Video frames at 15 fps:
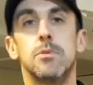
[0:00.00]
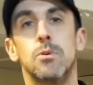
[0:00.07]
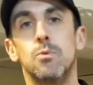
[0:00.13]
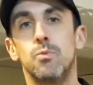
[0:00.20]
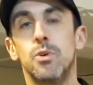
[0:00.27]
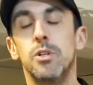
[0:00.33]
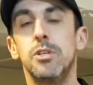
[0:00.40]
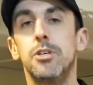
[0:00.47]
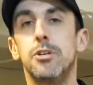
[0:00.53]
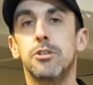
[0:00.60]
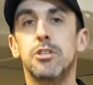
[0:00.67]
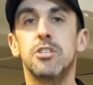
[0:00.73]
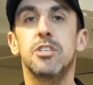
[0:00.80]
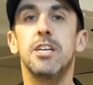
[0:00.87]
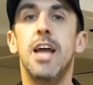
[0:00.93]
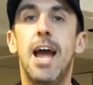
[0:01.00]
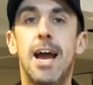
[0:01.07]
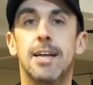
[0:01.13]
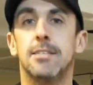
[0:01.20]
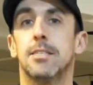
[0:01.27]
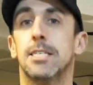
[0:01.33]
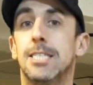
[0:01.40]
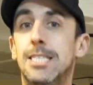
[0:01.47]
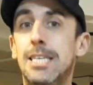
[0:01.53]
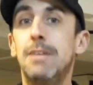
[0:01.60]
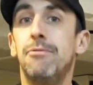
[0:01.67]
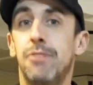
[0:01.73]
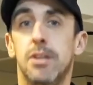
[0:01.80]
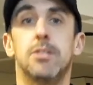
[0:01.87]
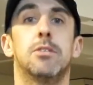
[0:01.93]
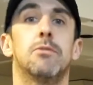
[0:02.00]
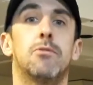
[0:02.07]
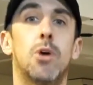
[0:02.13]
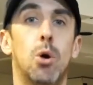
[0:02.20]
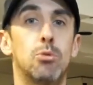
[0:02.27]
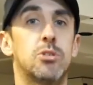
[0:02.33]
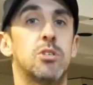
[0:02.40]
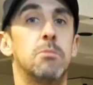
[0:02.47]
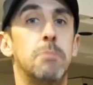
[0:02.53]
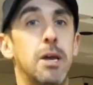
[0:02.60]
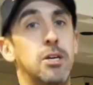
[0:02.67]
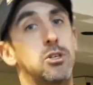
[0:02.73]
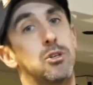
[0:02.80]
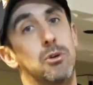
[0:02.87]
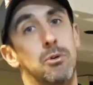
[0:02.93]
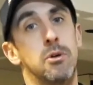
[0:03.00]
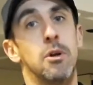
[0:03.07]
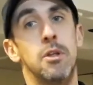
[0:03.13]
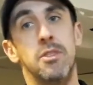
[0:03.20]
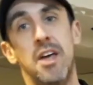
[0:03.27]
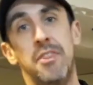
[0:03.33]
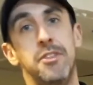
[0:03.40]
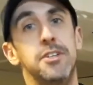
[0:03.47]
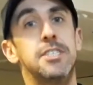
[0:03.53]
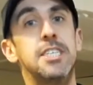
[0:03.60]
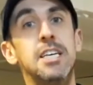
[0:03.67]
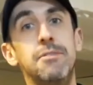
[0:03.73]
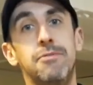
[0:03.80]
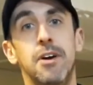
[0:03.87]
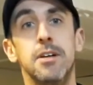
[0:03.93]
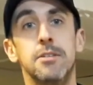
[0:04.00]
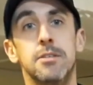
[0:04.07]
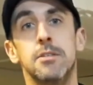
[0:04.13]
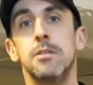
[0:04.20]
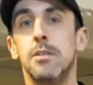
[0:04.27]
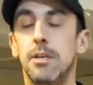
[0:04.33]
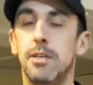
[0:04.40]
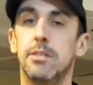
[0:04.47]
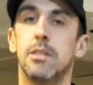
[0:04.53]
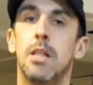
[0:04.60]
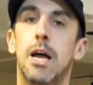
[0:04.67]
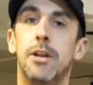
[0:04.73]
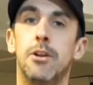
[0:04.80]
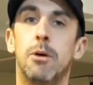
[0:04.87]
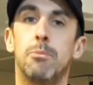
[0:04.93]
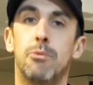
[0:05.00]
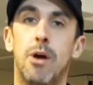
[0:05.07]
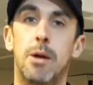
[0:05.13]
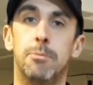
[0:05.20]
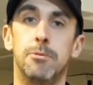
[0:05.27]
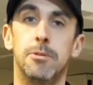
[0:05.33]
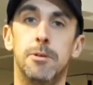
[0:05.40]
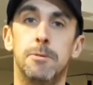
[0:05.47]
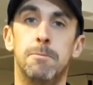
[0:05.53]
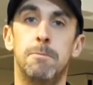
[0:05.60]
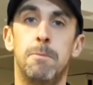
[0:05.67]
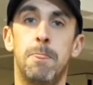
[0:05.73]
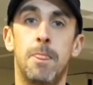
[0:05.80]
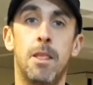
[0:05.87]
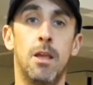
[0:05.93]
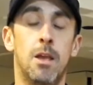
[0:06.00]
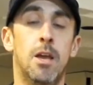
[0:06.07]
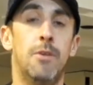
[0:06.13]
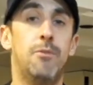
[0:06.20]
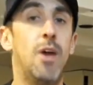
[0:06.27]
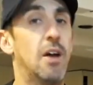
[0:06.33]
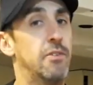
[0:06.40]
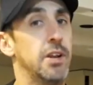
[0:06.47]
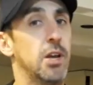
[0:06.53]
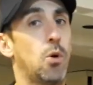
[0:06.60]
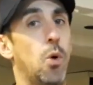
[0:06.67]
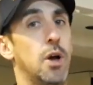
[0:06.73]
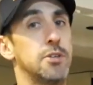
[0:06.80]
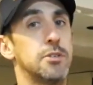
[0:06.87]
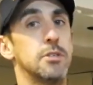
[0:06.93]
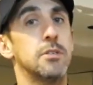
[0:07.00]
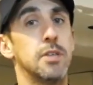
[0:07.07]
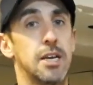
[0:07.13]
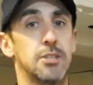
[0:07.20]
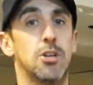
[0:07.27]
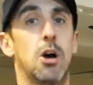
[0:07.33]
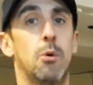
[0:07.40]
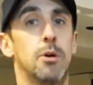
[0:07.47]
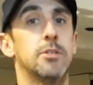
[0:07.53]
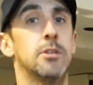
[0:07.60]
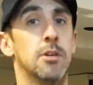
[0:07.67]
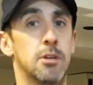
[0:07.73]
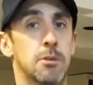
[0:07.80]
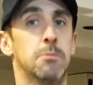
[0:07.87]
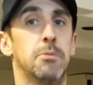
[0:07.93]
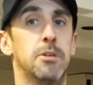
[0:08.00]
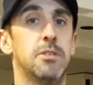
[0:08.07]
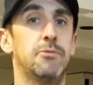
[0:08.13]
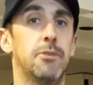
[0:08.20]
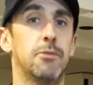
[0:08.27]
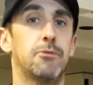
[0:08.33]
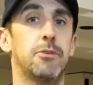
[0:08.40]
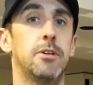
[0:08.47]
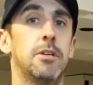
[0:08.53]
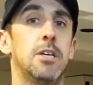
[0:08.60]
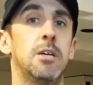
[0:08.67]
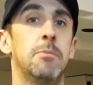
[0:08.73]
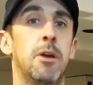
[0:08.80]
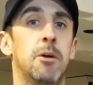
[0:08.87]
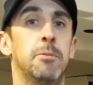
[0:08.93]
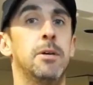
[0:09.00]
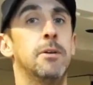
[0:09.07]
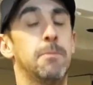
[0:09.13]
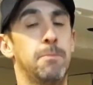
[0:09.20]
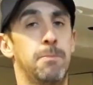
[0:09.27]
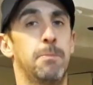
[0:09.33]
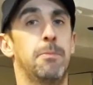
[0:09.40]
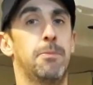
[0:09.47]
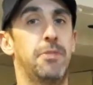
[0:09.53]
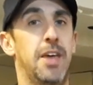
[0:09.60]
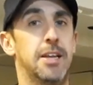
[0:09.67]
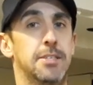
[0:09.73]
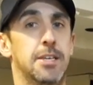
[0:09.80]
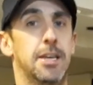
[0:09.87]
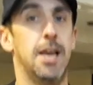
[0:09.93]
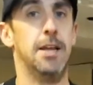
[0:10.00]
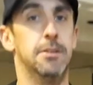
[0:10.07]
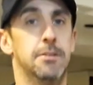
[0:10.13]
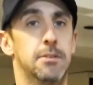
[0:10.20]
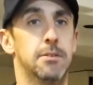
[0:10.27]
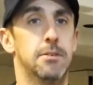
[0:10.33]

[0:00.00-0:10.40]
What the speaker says: really you're just going to ask the defensive coach to make sure that the defense is lined up properly. If you have any questions, as always, please feel free to email me. Thanks again.